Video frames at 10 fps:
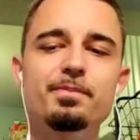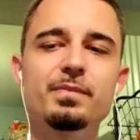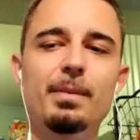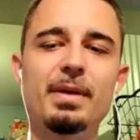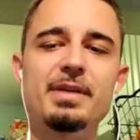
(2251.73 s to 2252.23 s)

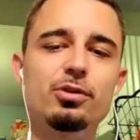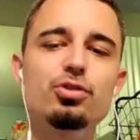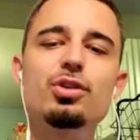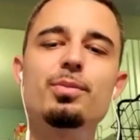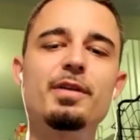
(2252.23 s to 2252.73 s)
But
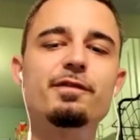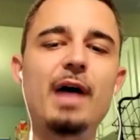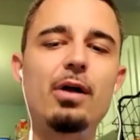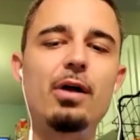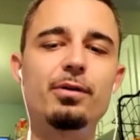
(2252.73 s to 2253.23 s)
basically, you should be
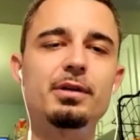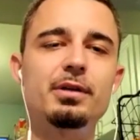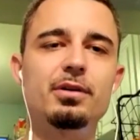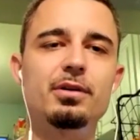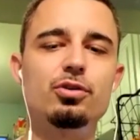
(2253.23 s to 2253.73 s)

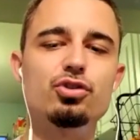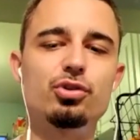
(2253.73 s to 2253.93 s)
following.